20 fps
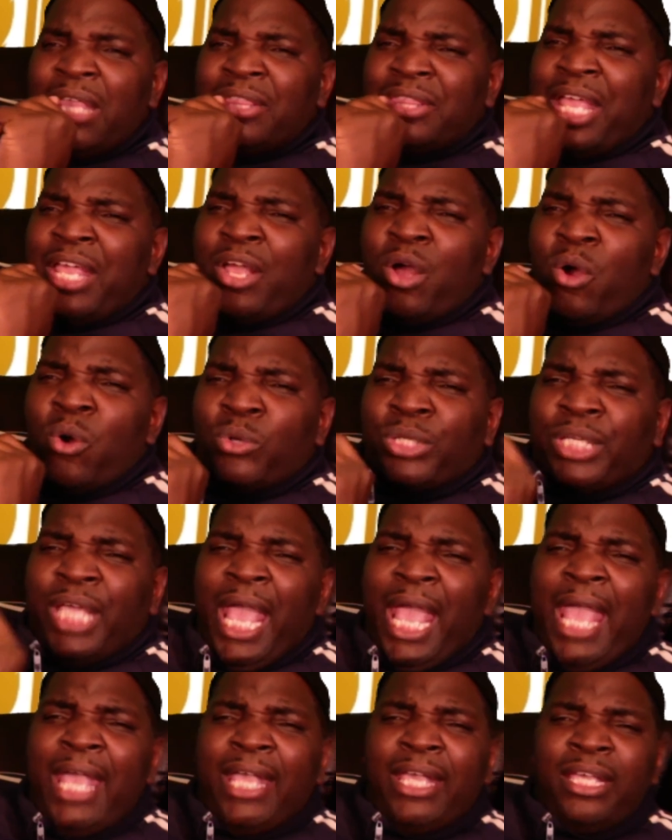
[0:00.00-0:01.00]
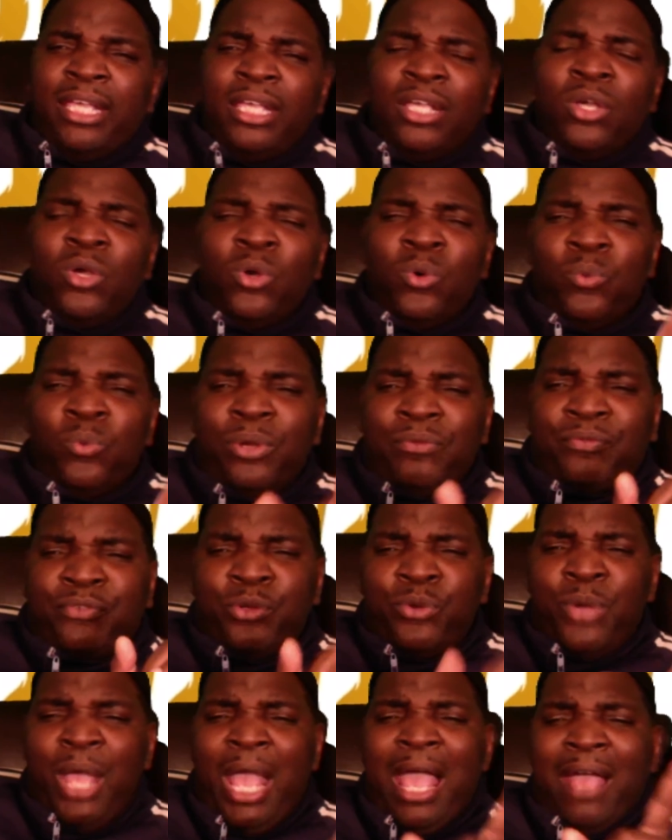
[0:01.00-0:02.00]
they okay with
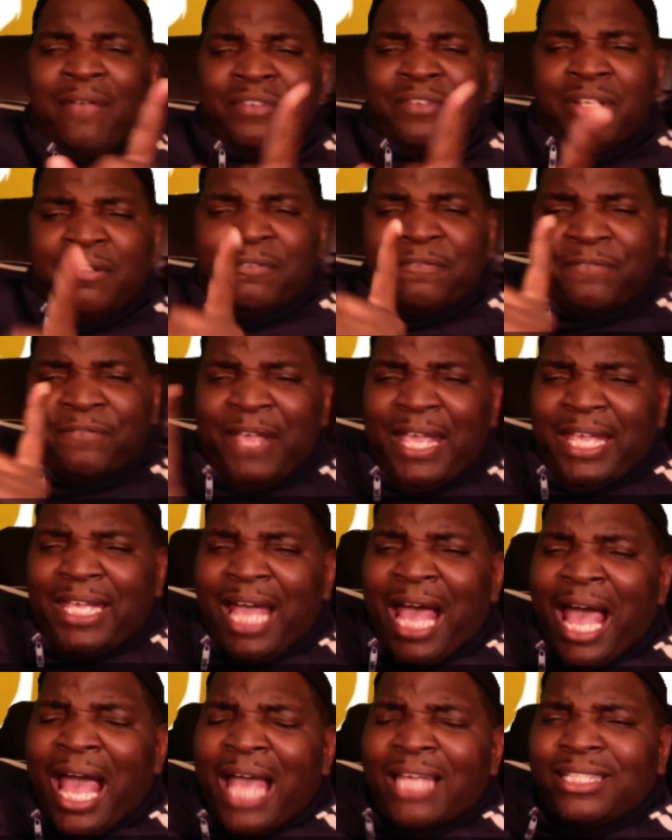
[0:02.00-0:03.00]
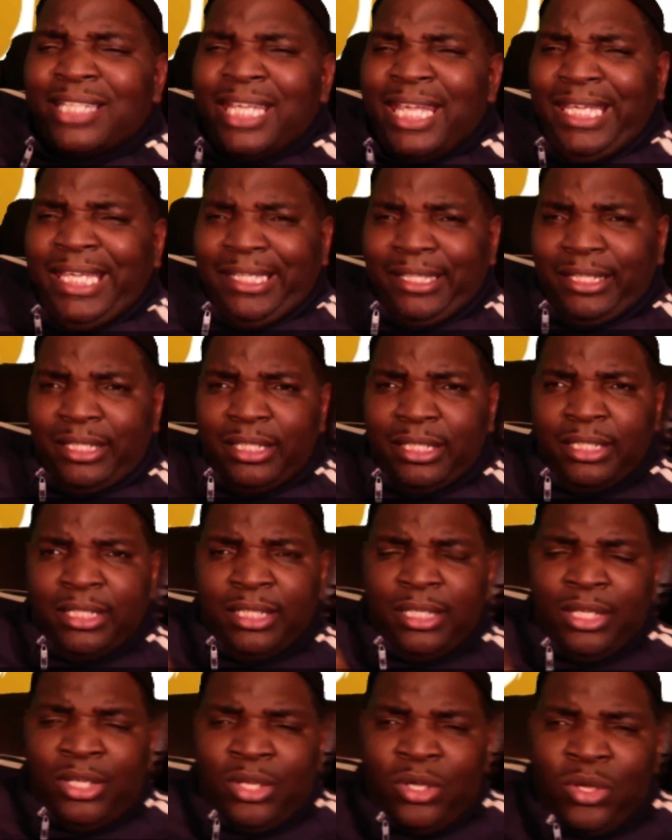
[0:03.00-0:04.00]
you having a fake ID.
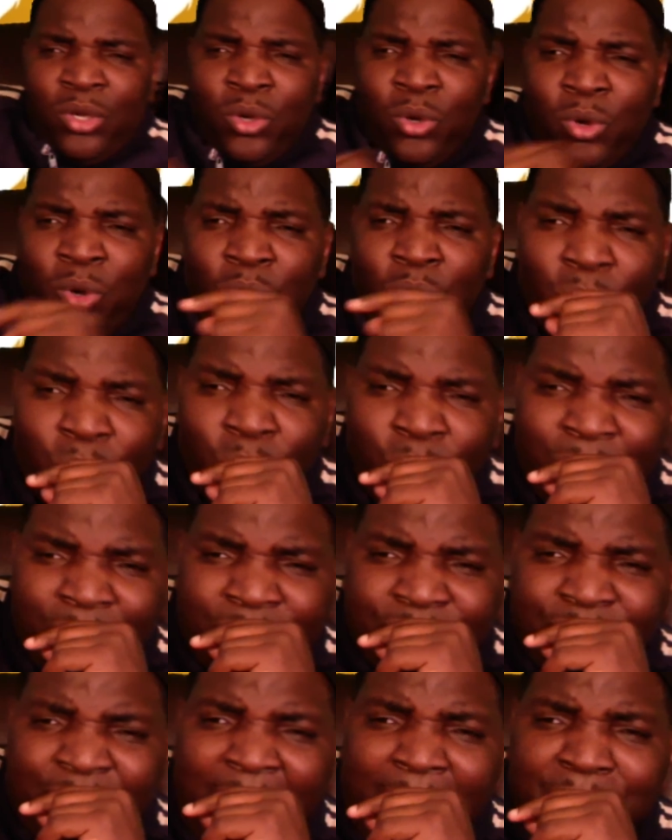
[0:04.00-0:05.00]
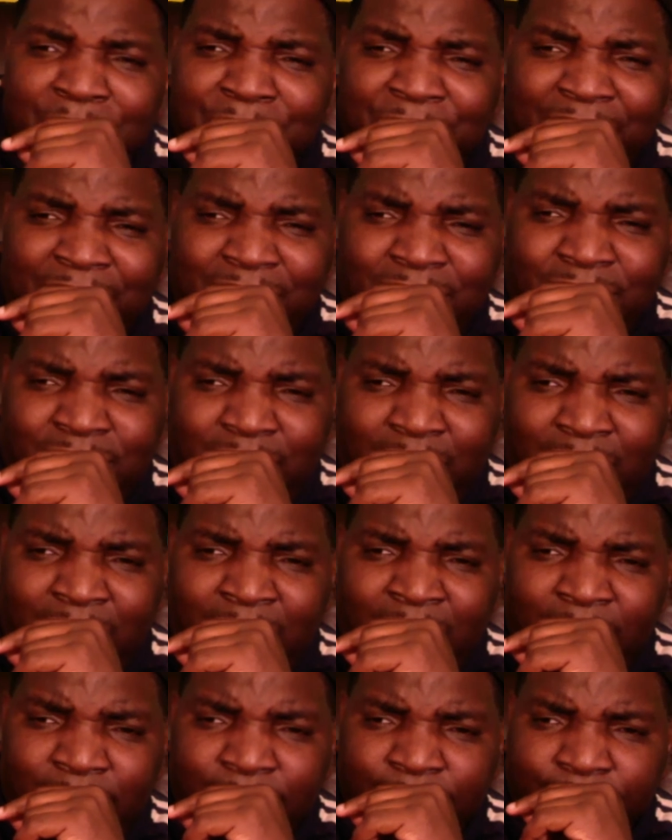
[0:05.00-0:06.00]
With that being
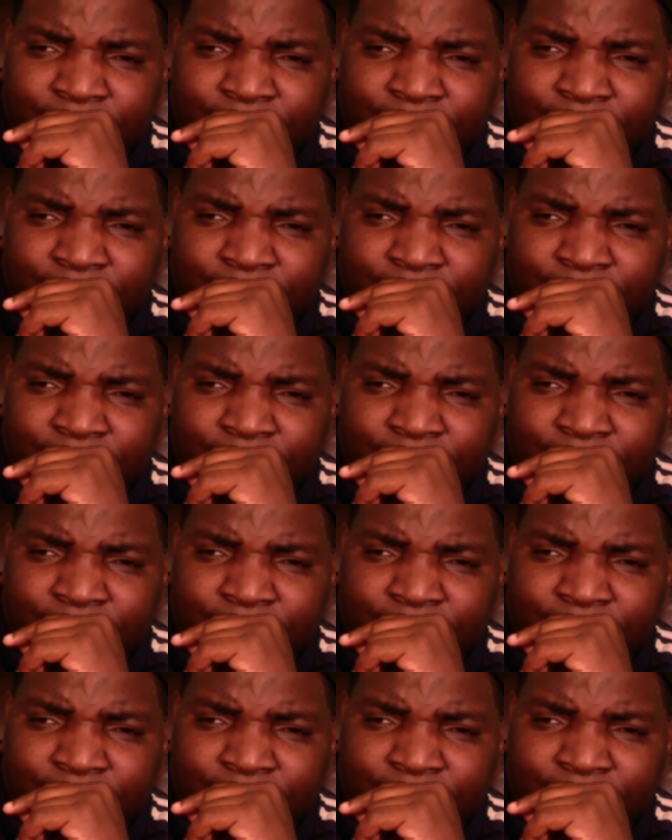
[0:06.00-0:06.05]
said,